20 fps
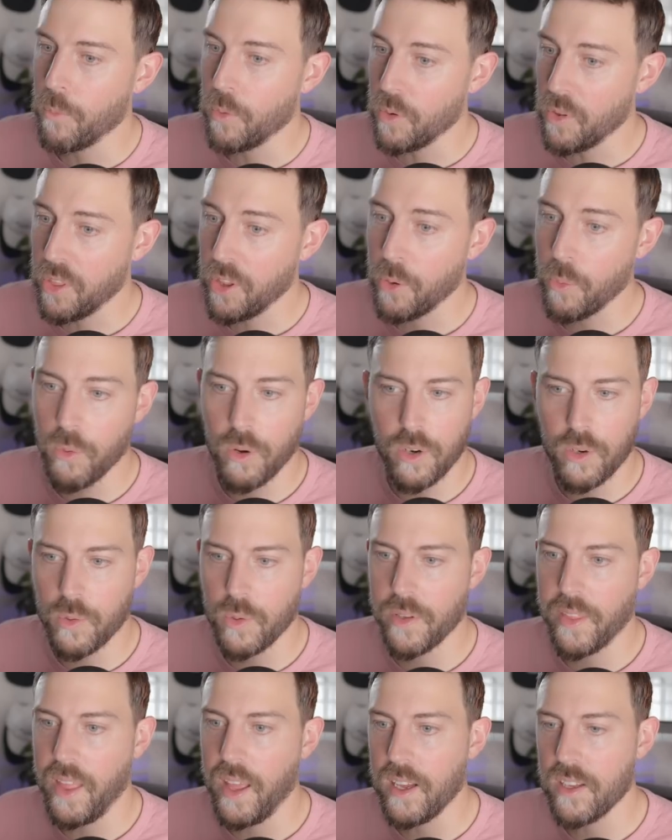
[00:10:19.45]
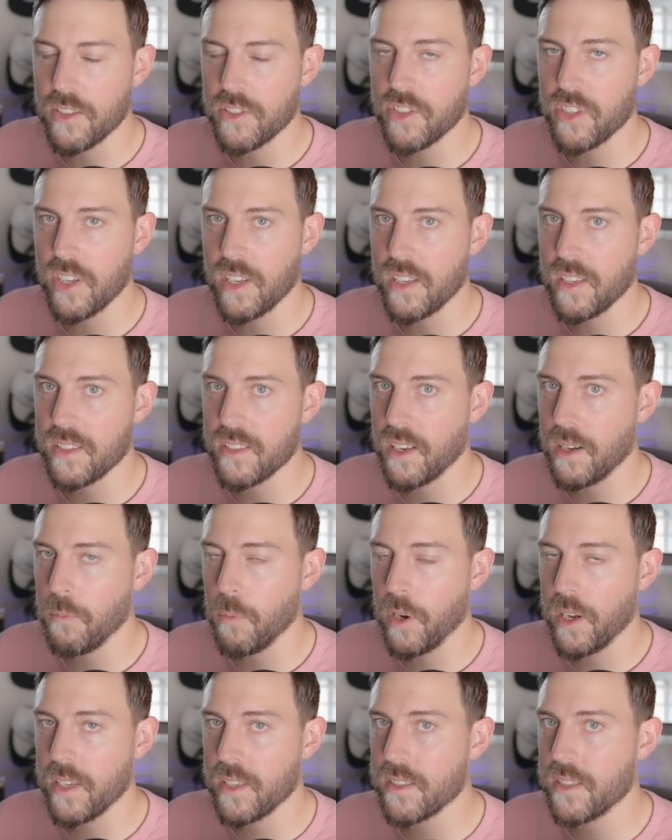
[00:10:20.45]
Will they work with LG some
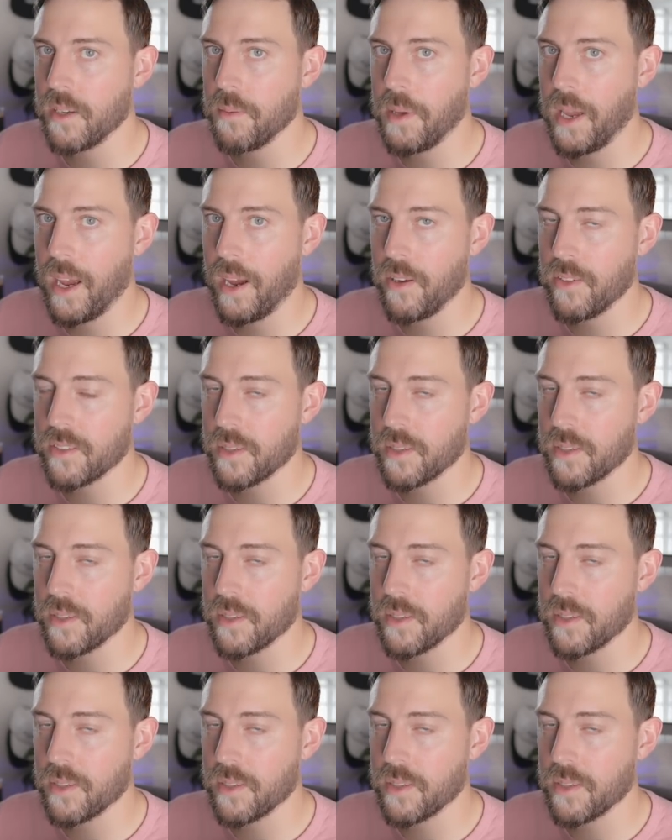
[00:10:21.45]
way, somehow?